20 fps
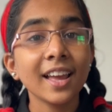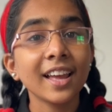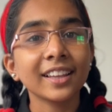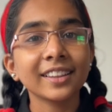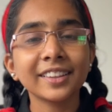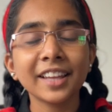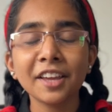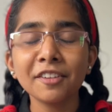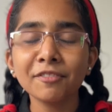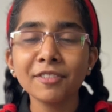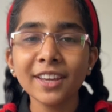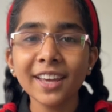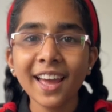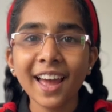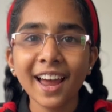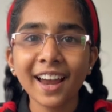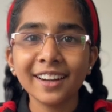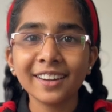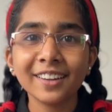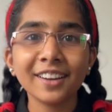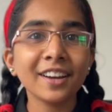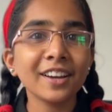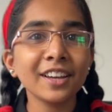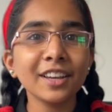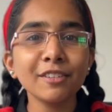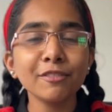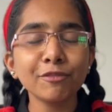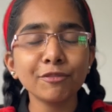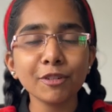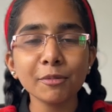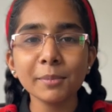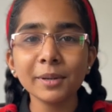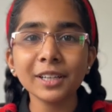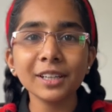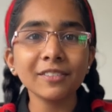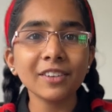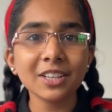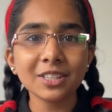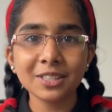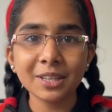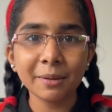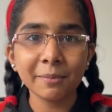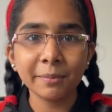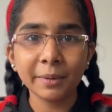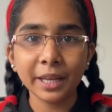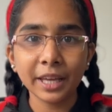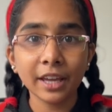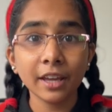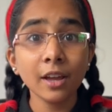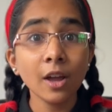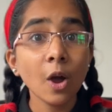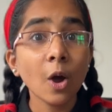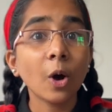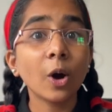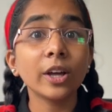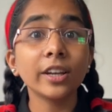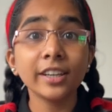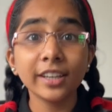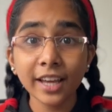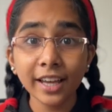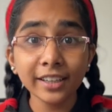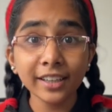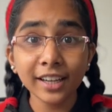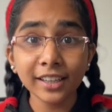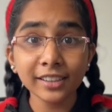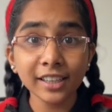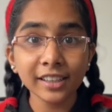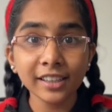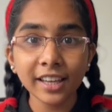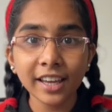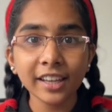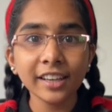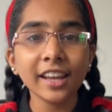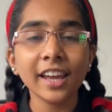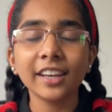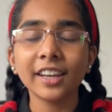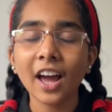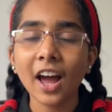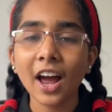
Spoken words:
Then we had an informative assembly on none other than an